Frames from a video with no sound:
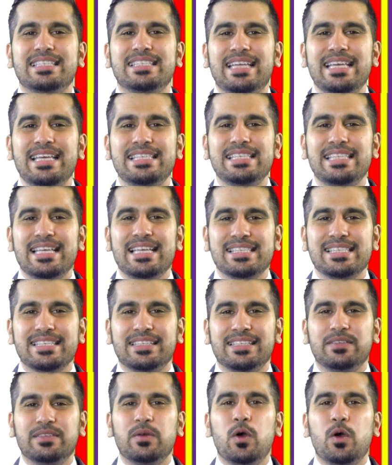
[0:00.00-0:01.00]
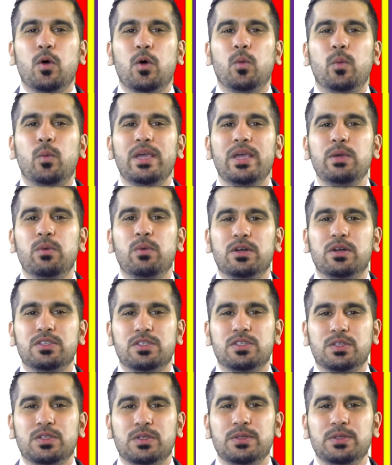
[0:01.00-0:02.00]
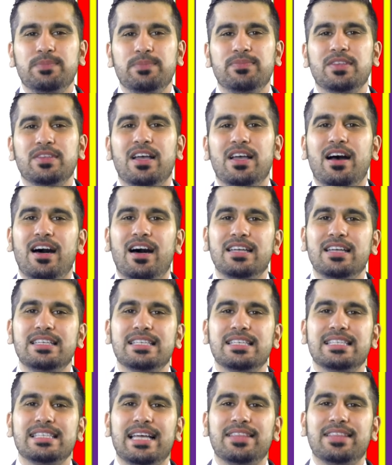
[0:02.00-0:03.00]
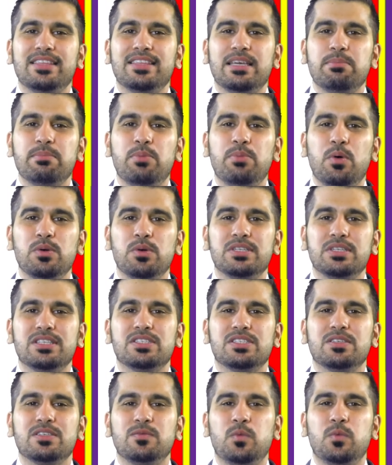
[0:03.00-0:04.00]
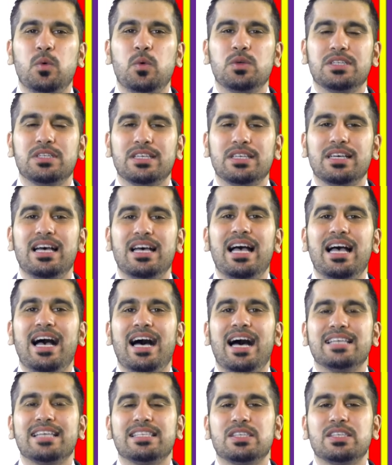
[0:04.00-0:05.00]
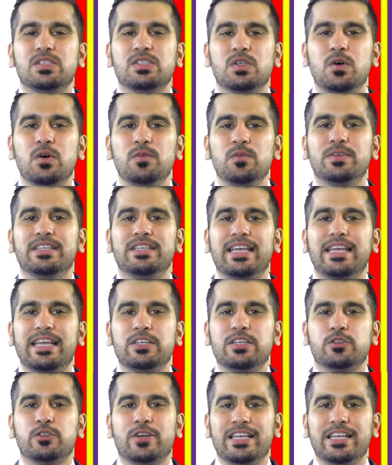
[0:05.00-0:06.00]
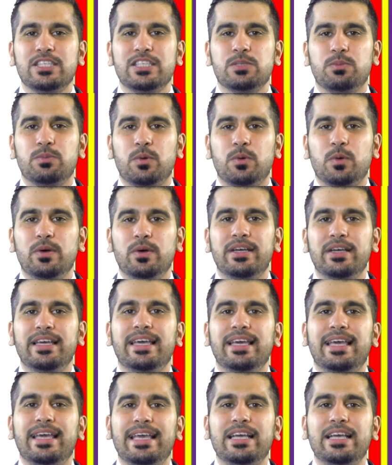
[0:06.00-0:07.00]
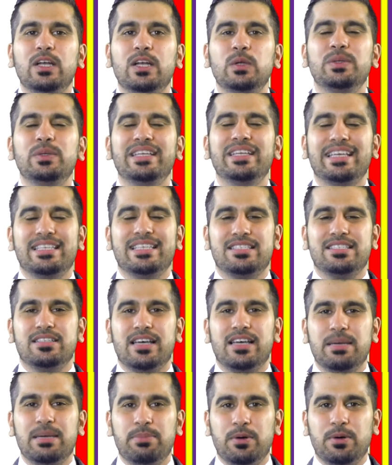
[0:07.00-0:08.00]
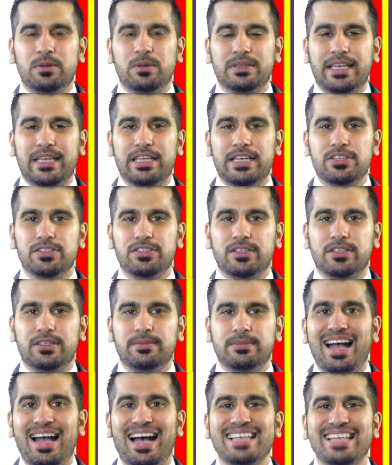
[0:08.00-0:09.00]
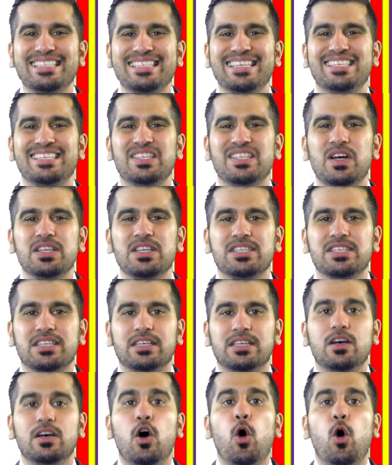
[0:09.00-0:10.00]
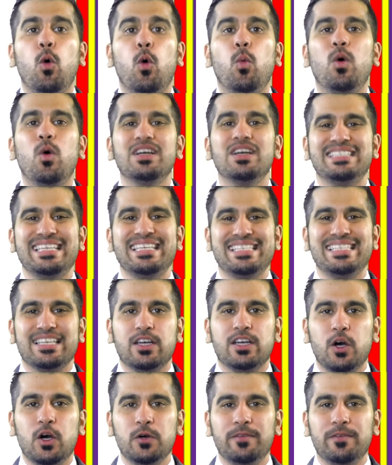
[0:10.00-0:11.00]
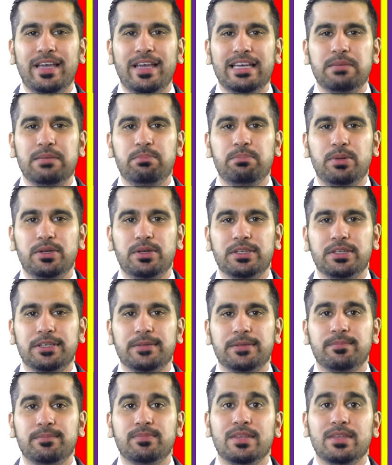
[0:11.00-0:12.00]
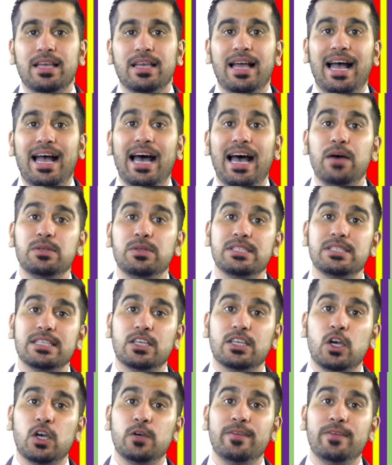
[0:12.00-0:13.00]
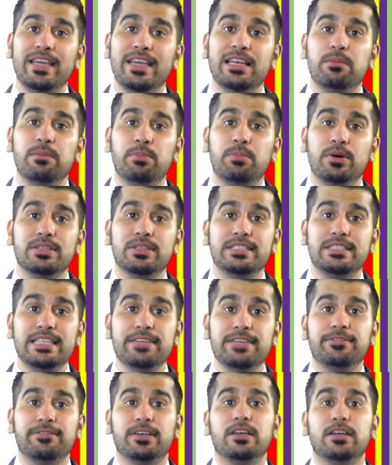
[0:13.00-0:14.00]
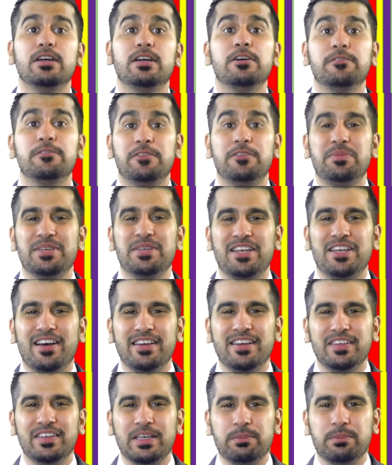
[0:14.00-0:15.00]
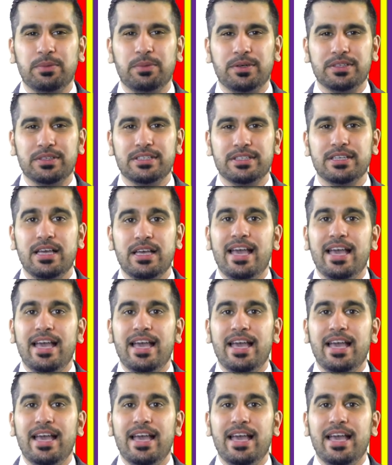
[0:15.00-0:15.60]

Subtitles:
today's lesson, we want to understand the importance of water as a solvent in transport, including its dipole nature. As a starter, what is a covalent bond? How does a covalent bond differ from an ionic bond?